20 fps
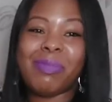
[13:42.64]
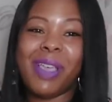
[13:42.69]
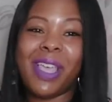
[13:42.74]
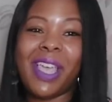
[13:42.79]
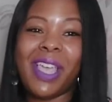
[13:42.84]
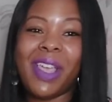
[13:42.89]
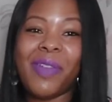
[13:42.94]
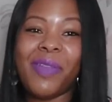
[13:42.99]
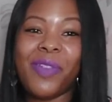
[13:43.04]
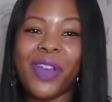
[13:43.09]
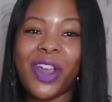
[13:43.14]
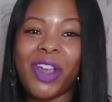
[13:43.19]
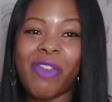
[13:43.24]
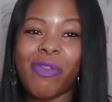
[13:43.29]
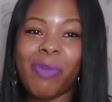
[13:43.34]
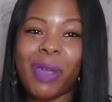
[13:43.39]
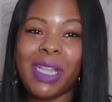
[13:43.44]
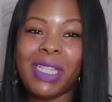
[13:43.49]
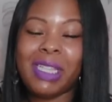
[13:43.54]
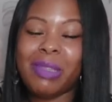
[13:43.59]
my air fryer
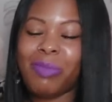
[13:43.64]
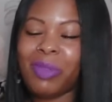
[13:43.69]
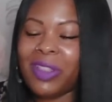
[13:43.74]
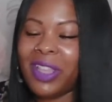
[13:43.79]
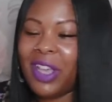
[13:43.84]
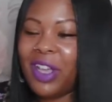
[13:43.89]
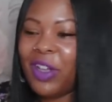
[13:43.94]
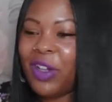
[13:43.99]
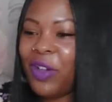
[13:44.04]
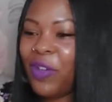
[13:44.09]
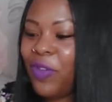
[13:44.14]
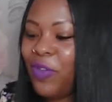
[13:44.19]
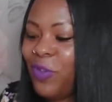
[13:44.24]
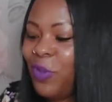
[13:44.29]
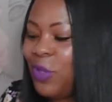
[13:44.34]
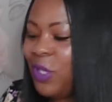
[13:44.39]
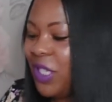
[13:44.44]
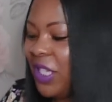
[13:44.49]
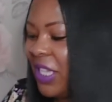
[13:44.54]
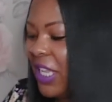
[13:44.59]
reminding me that I've got
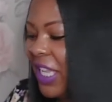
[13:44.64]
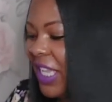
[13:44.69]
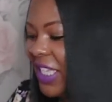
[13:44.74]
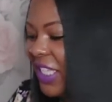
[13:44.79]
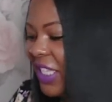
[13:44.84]
food in there